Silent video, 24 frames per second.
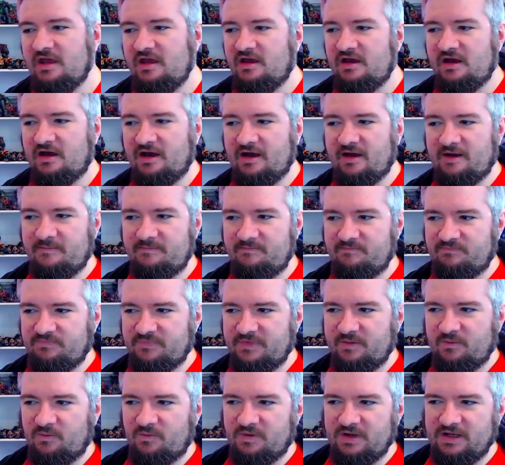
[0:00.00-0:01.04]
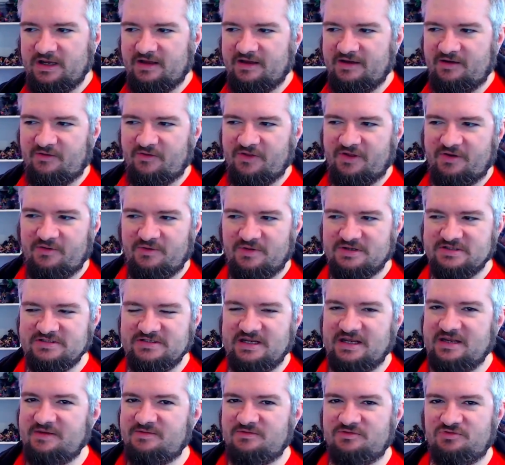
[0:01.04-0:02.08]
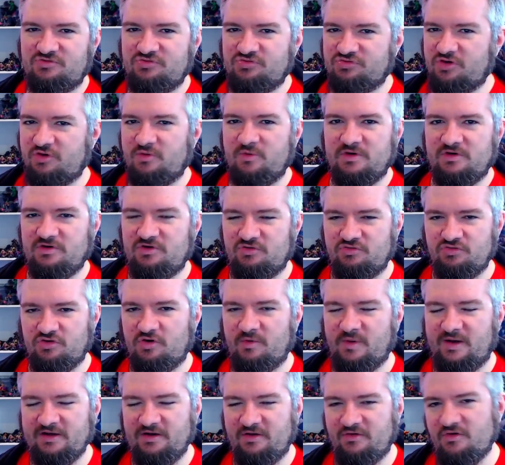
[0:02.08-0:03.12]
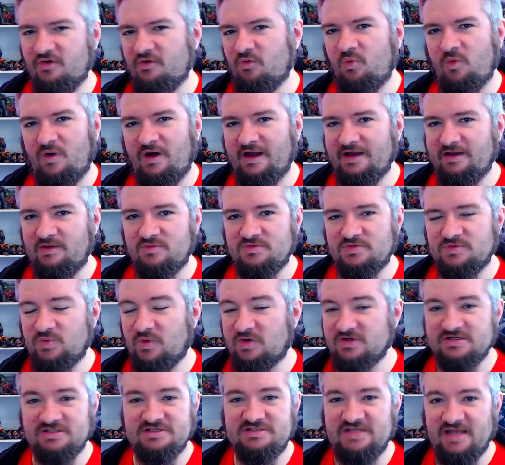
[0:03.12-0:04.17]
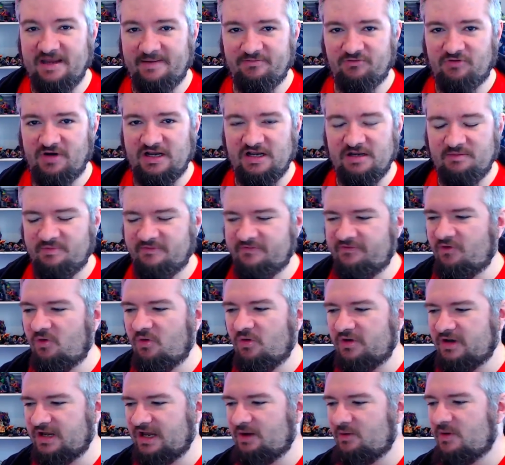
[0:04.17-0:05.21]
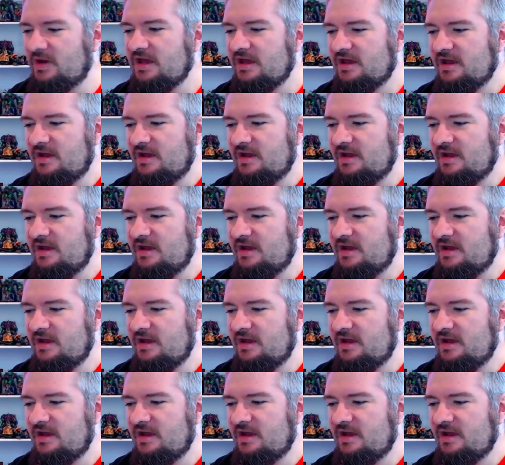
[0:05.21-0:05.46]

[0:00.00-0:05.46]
Although, as it grew and grew, I don't know why it wasn't separated before now.